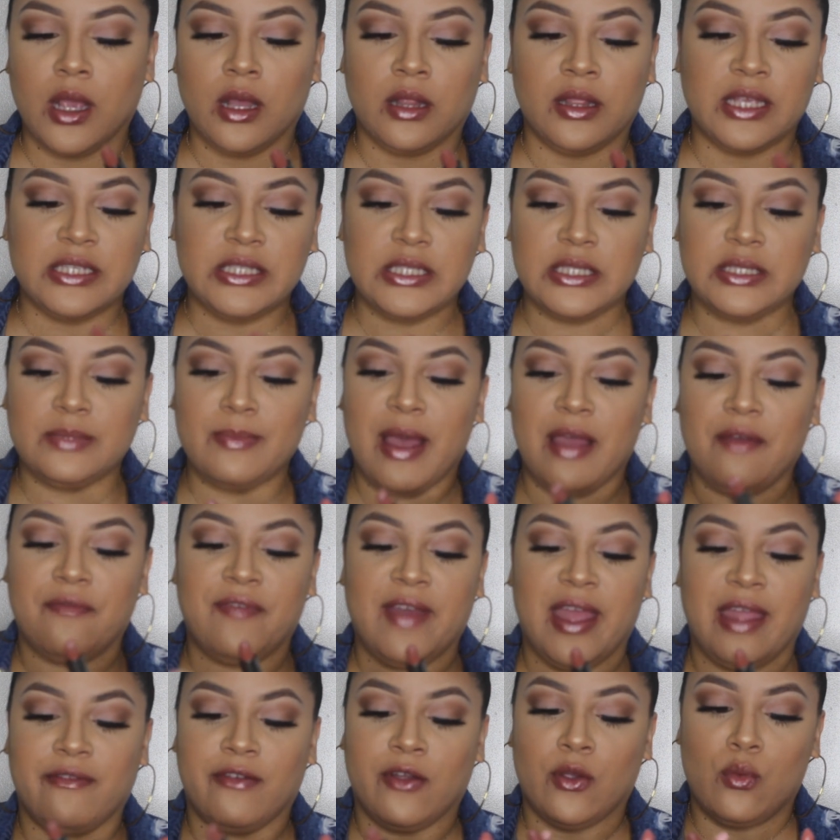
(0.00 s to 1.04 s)
this is my
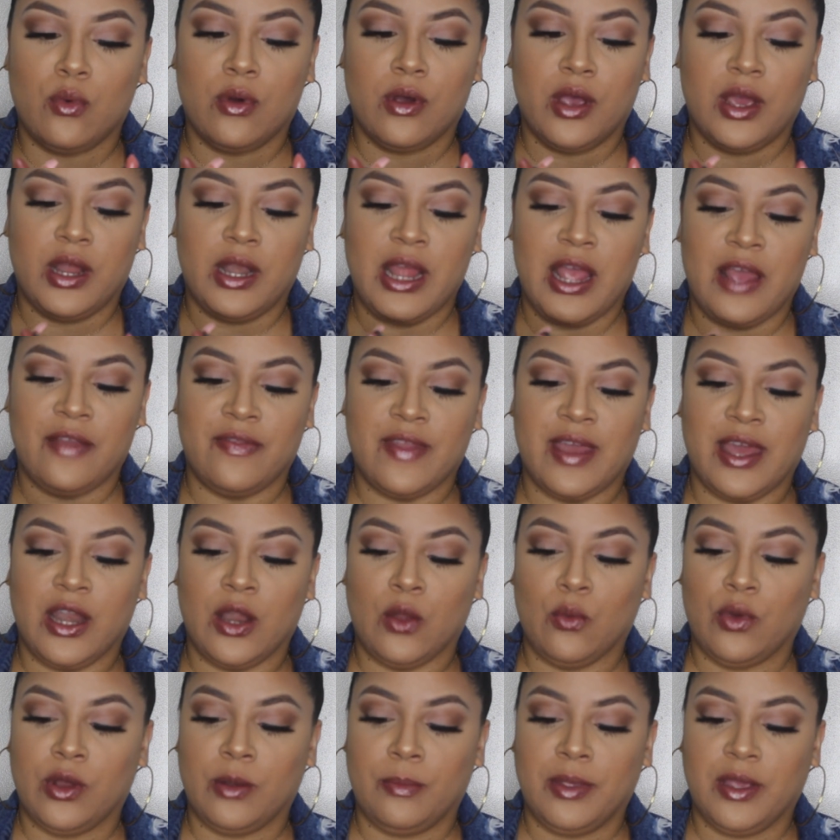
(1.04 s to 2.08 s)
favorite one, and then
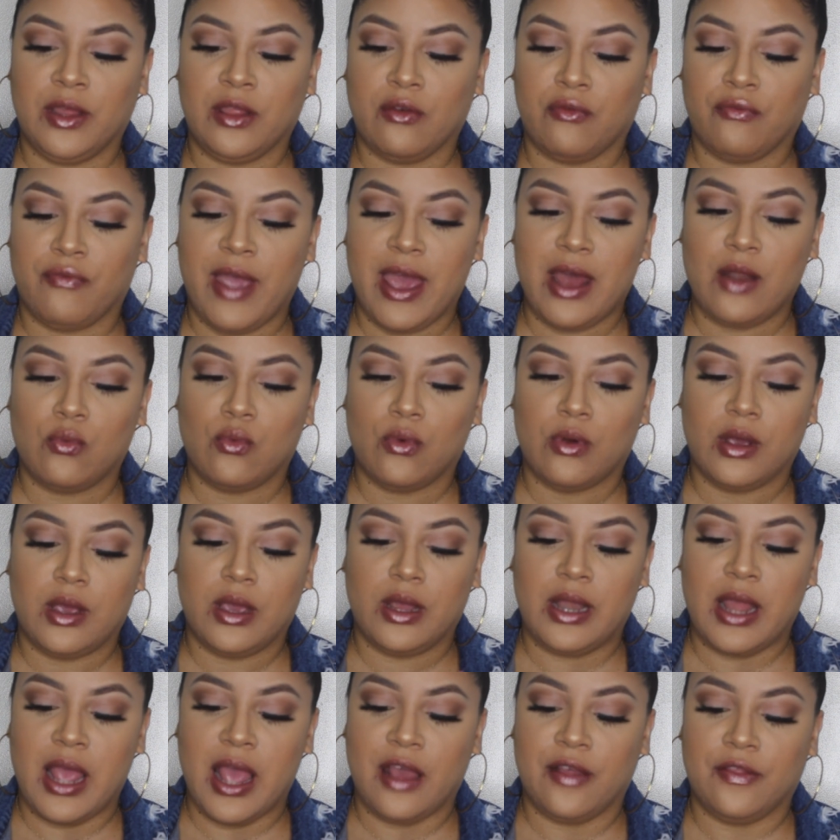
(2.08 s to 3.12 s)
it would be the red
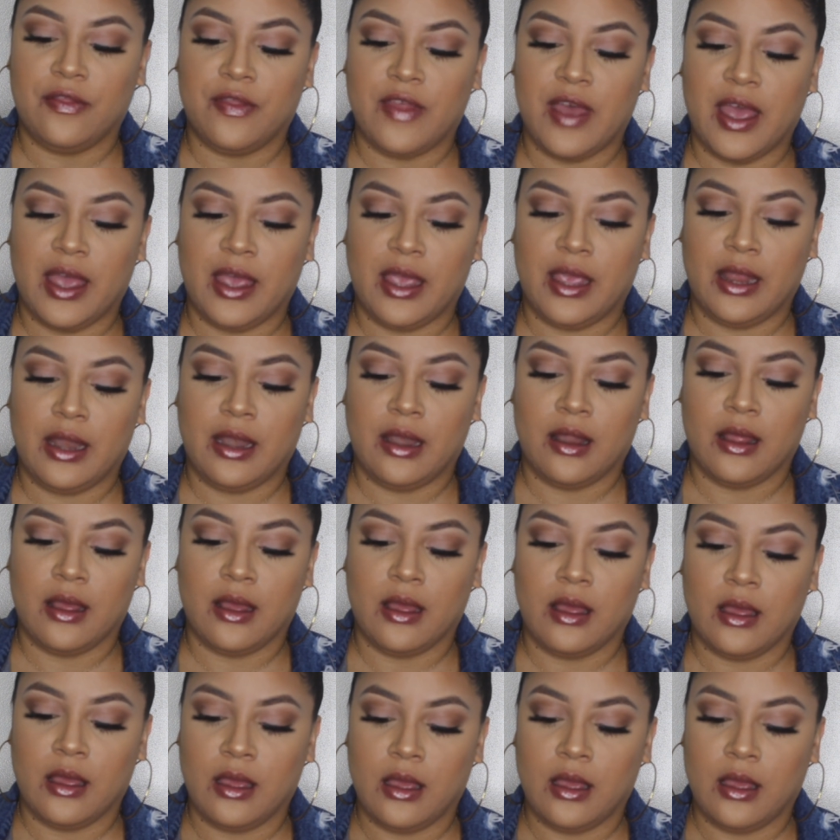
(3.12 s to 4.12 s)
one, and then